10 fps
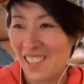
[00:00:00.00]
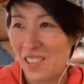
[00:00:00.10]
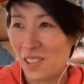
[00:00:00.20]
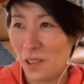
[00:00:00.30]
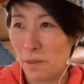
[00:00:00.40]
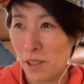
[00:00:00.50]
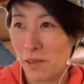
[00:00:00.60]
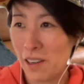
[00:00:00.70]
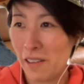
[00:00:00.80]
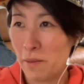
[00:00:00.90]
you so much
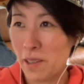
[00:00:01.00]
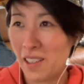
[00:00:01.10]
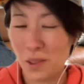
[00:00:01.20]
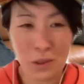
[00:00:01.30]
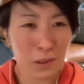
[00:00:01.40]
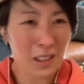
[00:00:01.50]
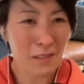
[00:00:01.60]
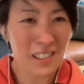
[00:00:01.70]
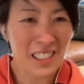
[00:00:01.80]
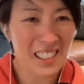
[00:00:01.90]
for having me. This was really fun.